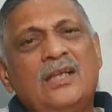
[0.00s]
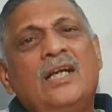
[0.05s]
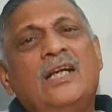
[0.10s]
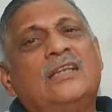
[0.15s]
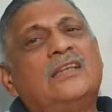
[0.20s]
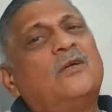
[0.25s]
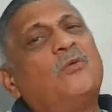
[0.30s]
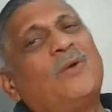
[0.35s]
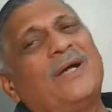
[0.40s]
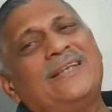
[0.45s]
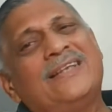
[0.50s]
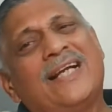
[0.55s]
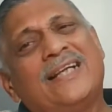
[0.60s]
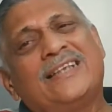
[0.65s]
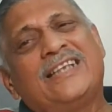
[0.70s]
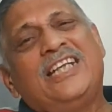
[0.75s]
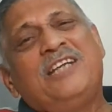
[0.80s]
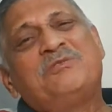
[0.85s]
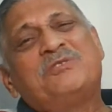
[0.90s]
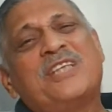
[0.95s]
The one that
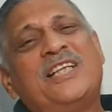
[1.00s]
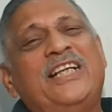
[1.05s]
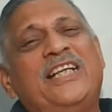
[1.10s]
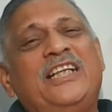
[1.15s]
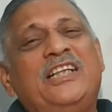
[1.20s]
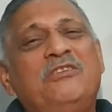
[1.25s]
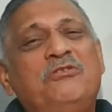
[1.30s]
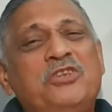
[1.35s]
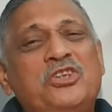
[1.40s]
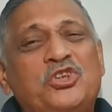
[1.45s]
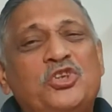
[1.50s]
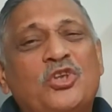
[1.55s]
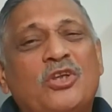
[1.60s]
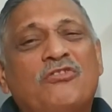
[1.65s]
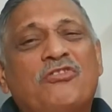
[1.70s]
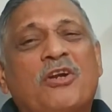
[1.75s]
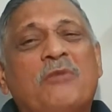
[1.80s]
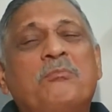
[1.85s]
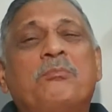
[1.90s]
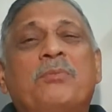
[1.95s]
keeps an individual
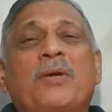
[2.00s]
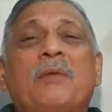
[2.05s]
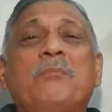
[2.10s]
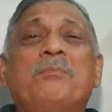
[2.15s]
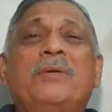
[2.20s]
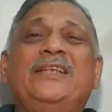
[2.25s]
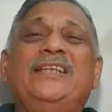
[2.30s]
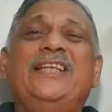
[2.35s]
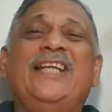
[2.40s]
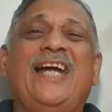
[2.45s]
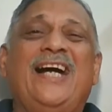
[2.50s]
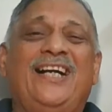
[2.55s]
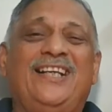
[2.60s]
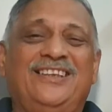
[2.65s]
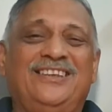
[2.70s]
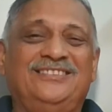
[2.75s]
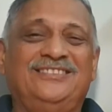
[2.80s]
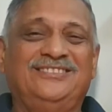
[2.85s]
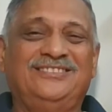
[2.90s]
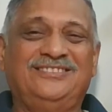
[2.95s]
from Brahmatnyan,
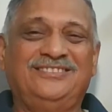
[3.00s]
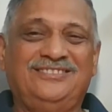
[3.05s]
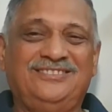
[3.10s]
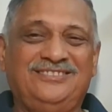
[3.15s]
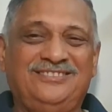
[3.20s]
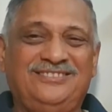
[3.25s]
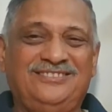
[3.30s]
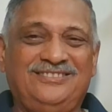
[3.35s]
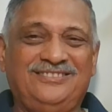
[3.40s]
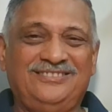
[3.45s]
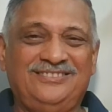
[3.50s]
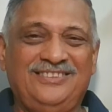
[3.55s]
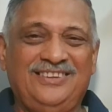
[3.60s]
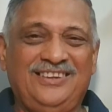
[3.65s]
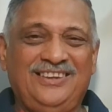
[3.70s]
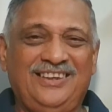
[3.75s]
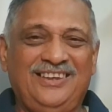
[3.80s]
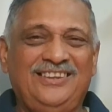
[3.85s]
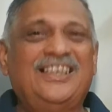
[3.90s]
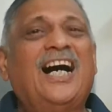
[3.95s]

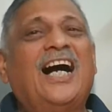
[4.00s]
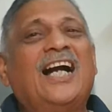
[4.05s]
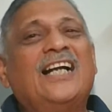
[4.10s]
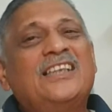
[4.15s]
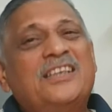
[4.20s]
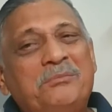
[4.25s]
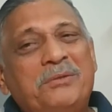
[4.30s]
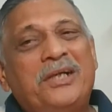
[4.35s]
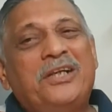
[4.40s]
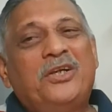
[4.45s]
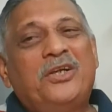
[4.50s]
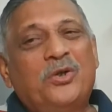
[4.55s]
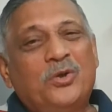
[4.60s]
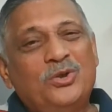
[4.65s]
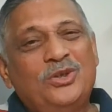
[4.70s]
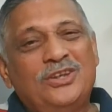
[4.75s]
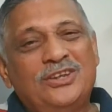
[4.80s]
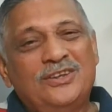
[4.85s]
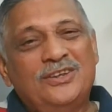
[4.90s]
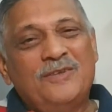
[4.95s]
the ultimate truth,
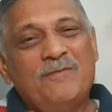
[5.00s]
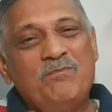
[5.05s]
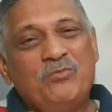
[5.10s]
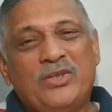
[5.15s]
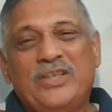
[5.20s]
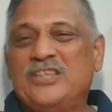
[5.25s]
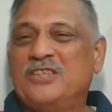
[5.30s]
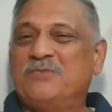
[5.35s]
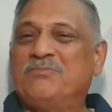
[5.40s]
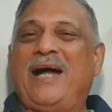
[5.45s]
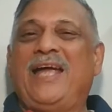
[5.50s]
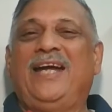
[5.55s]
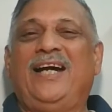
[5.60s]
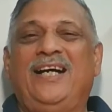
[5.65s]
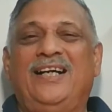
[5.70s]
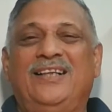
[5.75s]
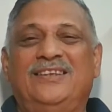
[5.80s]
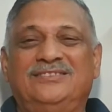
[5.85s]
is Maya.